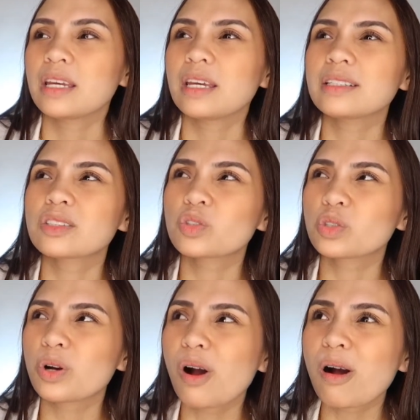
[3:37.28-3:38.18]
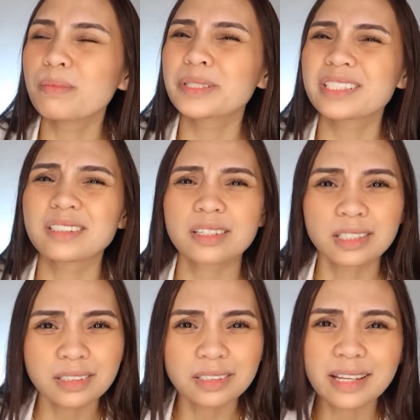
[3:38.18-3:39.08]
It's strong but
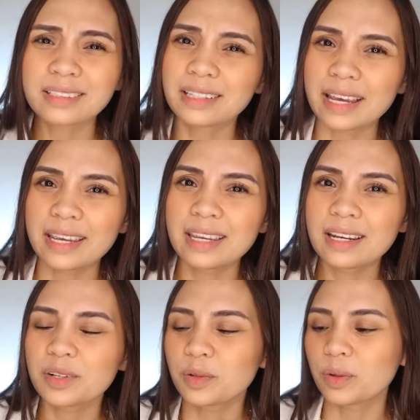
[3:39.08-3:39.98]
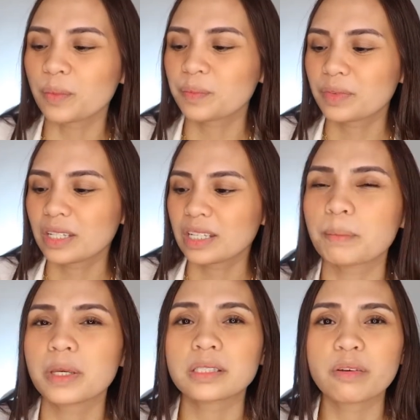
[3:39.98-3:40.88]
subtle and light. I don't know.
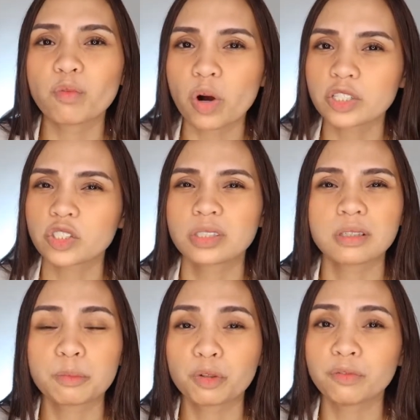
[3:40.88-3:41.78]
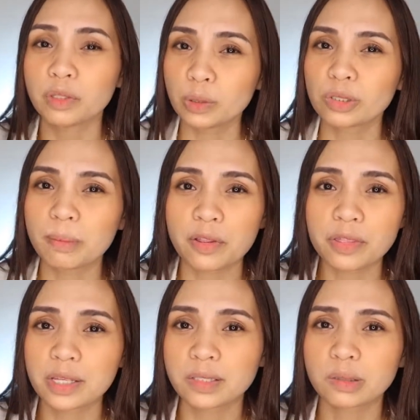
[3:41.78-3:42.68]
Because I've watched some reviews about
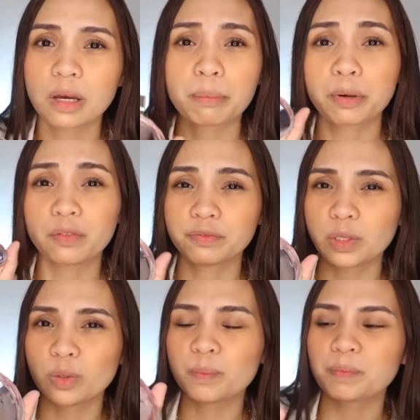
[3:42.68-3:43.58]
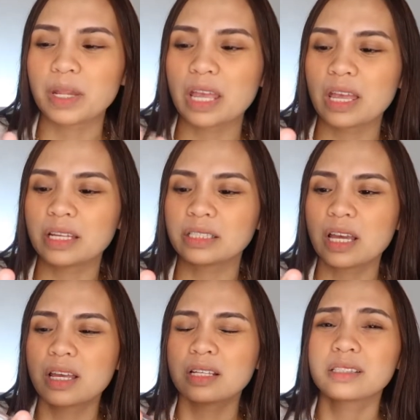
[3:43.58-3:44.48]
this perfume, and
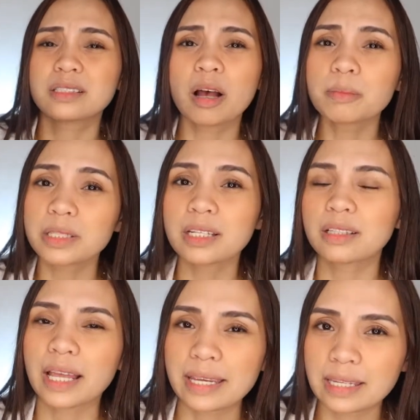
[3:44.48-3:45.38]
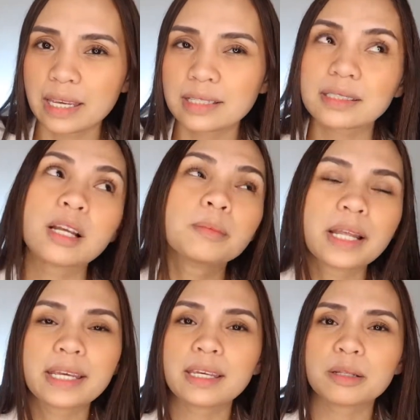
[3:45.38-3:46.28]
some didn't like it. Some
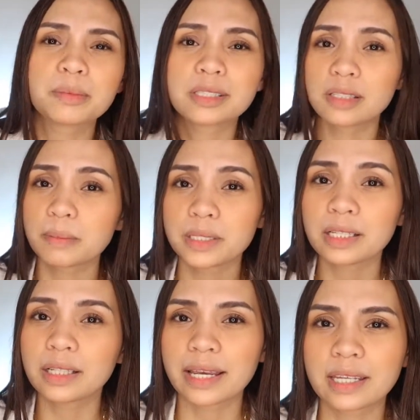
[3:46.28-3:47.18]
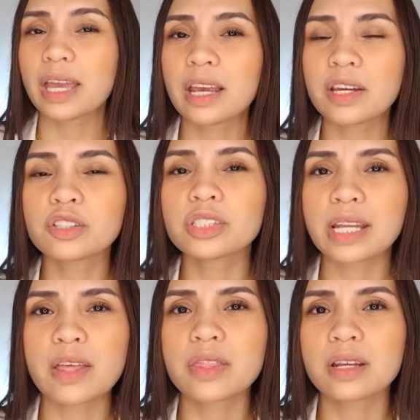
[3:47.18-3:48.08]
like it, but some didn't like it. I
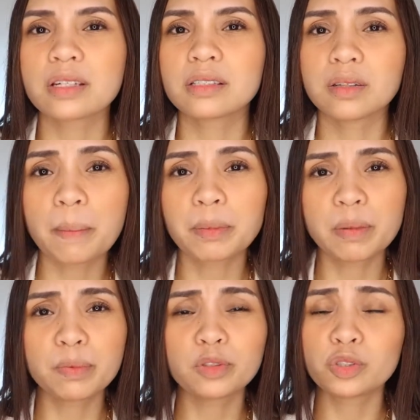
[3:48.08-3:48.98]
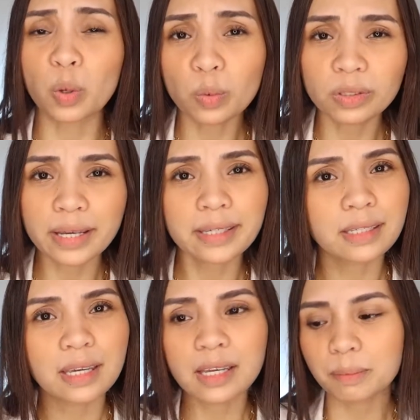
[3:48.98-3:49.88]
understand that some people don't like
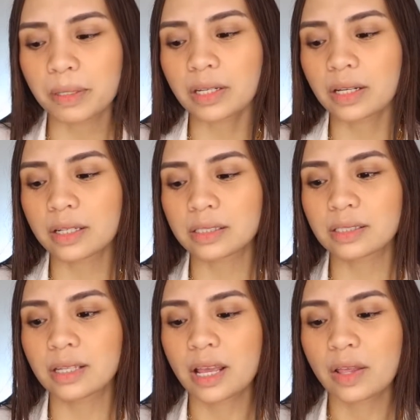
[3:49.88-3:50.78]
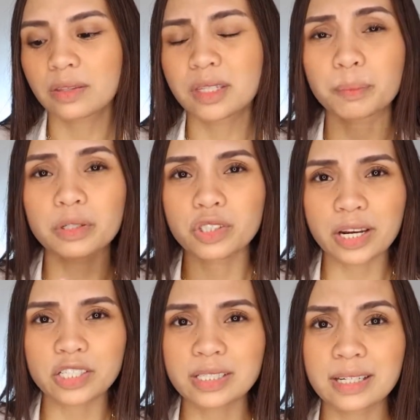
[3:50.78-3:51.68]
it because the
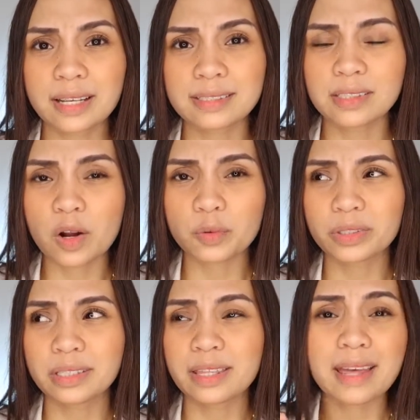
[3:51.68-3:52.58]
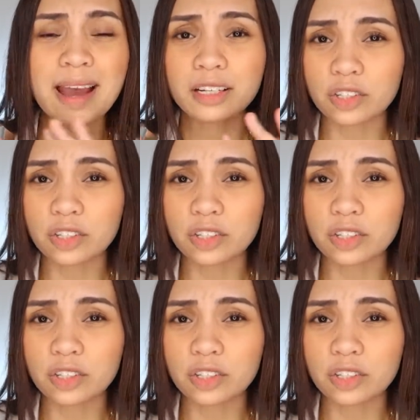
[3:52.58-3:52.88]
projection is not really that